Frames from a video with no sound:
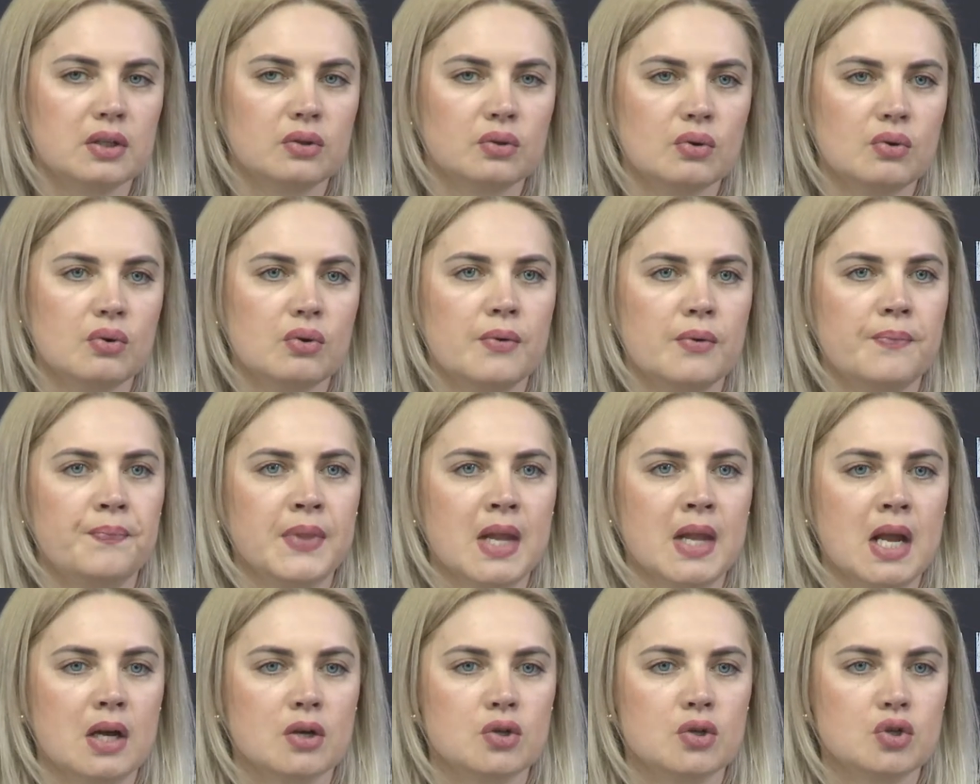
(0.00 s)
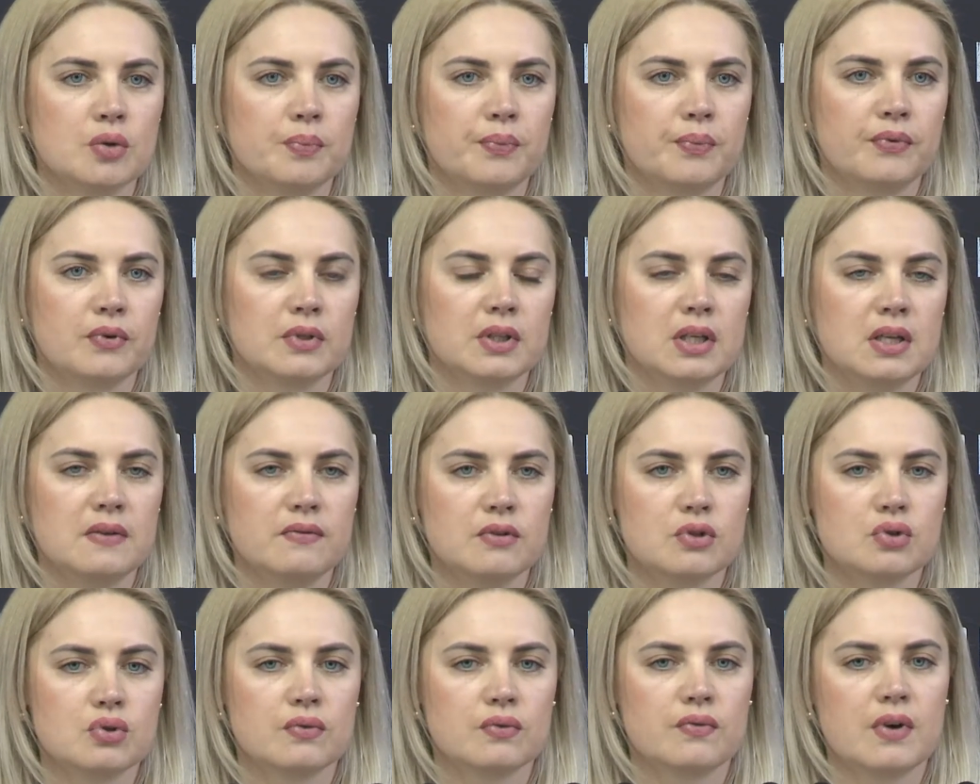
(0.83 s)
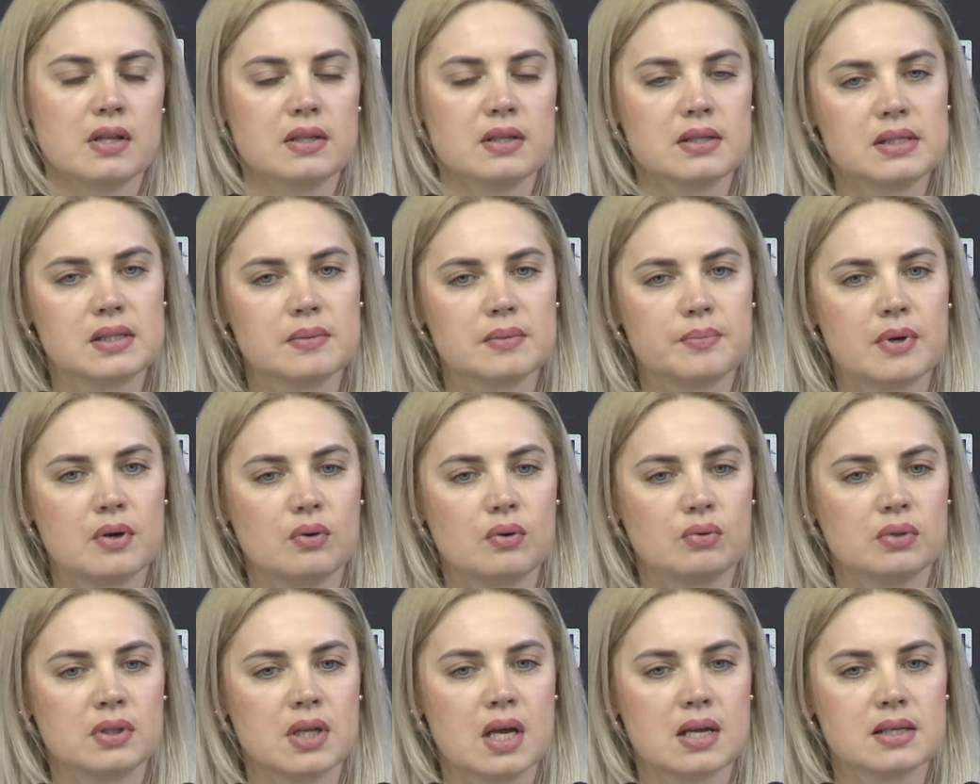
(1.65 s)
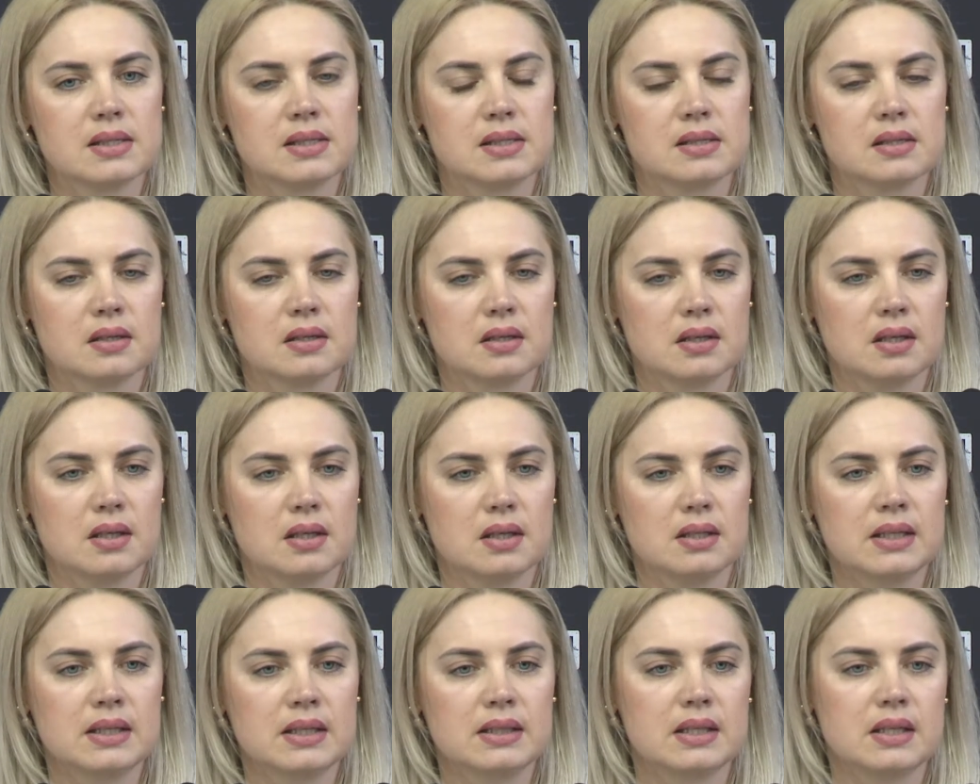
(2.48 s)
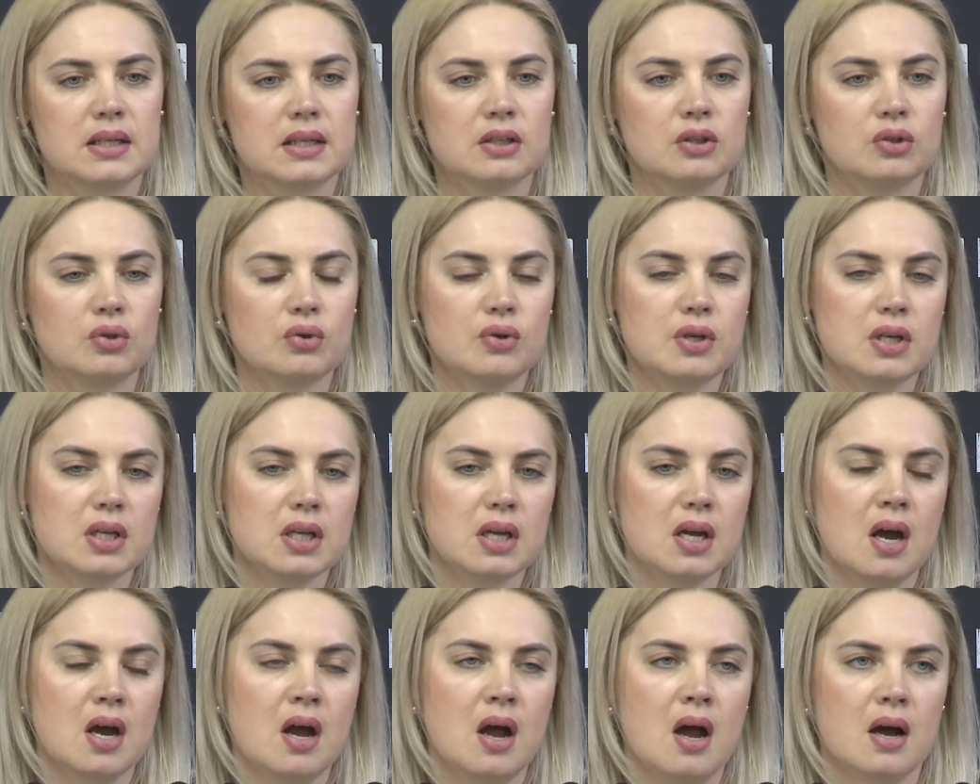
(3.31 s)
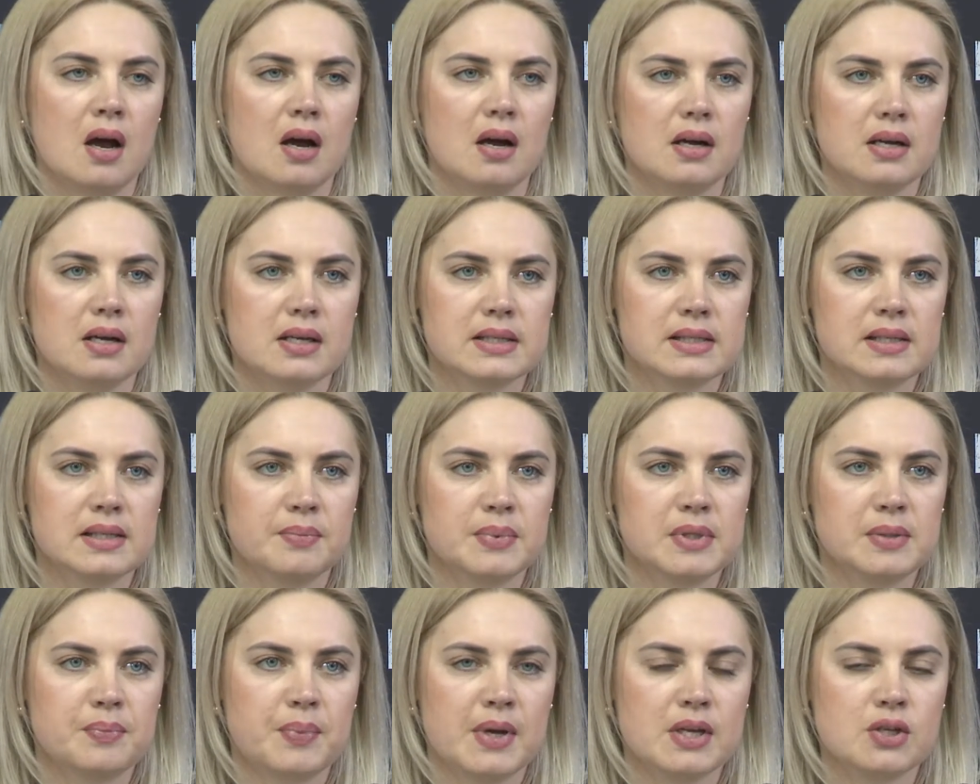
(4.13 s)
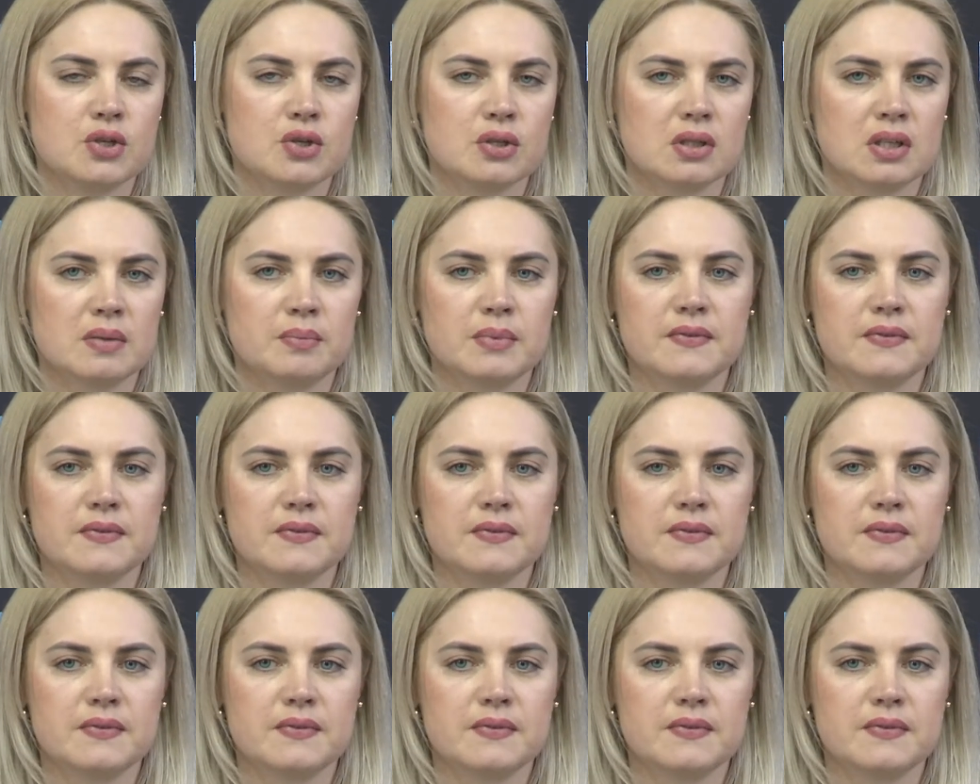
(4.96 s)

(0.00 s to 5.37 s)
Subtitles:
We provided them with the facilities and other types of aid for them